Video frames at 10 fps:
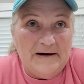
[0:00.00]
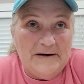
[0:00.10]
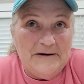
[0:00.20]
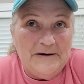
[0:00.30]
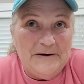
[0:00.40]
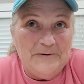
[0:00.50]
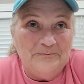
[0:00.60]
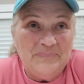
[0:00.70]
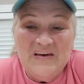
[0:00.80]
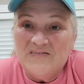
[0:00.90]

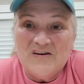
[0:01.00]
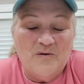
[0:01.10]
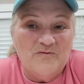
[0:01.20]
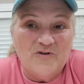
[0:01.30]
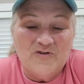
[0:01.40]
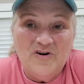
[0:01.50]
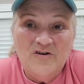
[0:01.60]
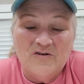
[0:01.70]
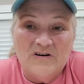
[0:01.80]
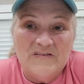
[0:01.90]
Um, it's come full circle.